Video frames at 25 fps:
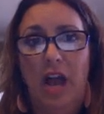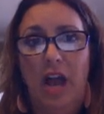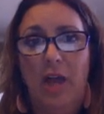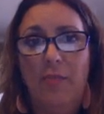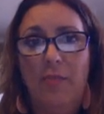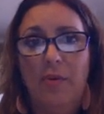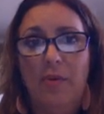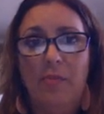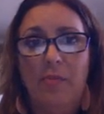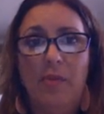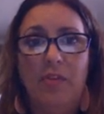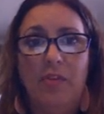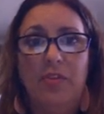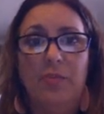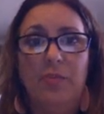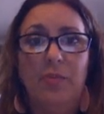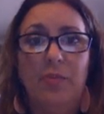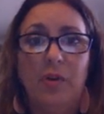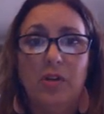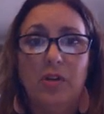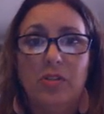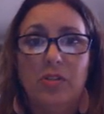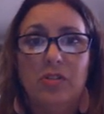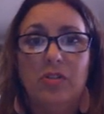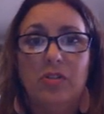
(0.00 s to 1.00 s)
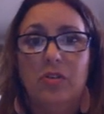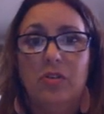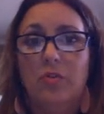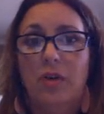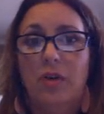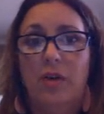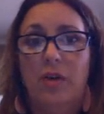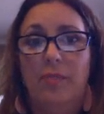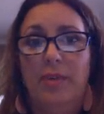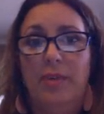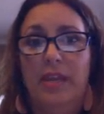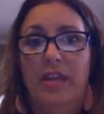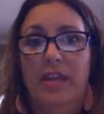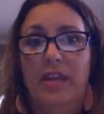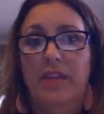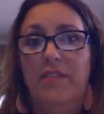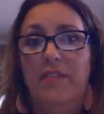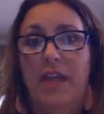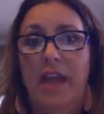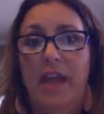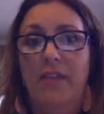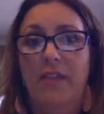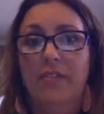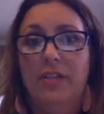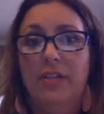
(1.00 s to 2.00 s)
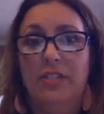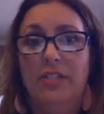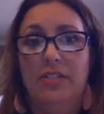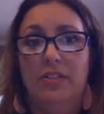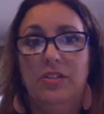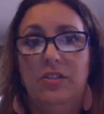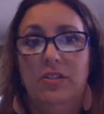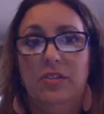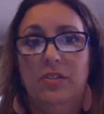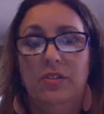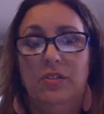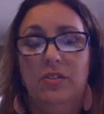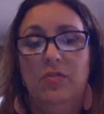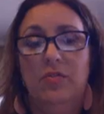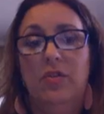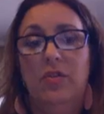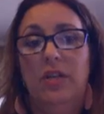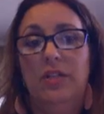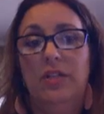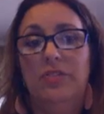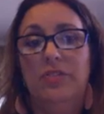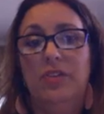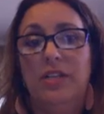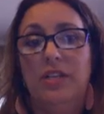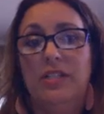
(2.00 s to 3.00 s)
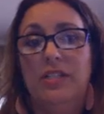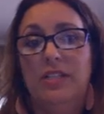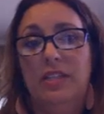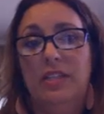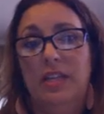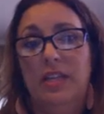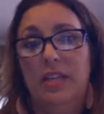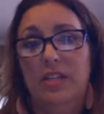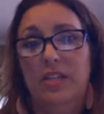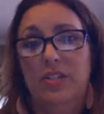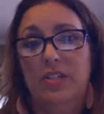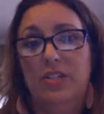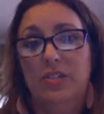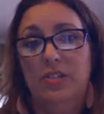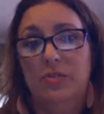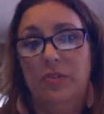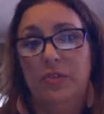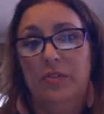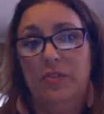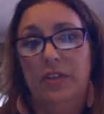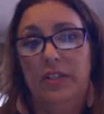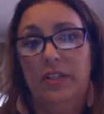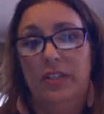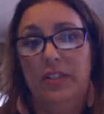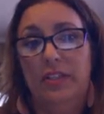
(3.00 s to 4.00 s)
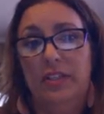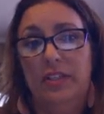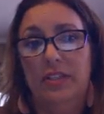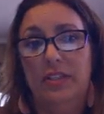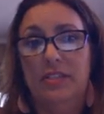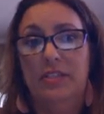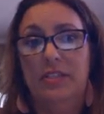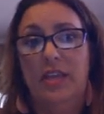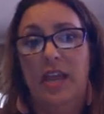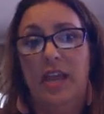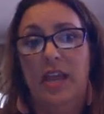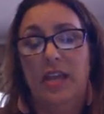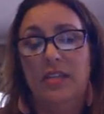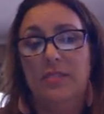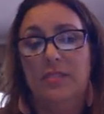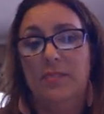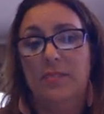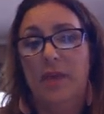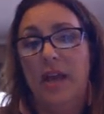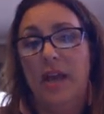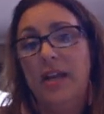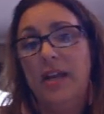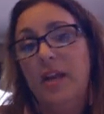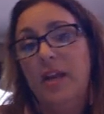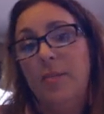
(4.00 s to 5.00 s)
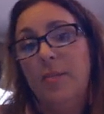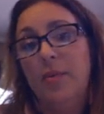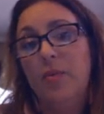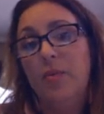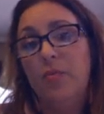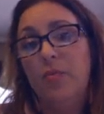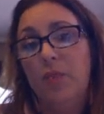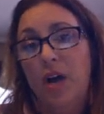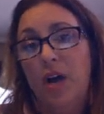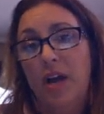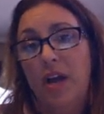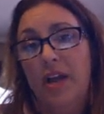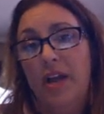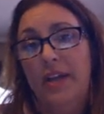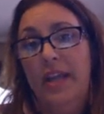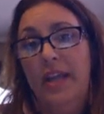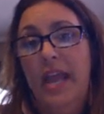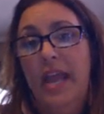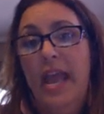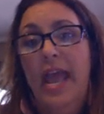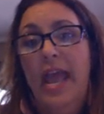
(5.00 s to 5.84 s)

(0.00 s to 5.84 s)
I promote the personal well-being of every student while addressing the issues revealed in this case by number 1,